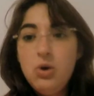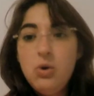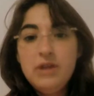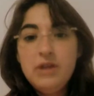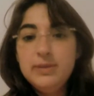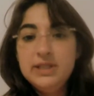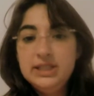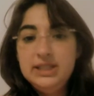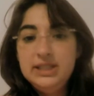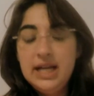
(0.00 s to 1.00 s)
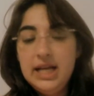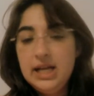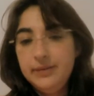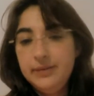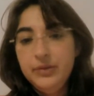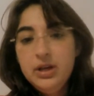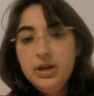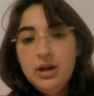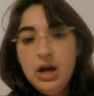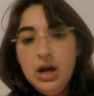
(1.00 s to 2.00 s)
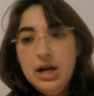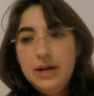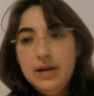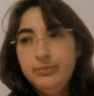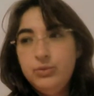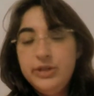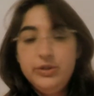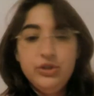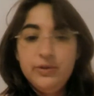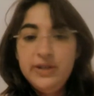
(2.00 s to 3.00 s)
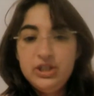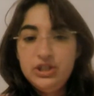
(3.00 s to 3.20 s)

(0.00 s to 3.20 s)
"Oh, what have you been studying? What has your research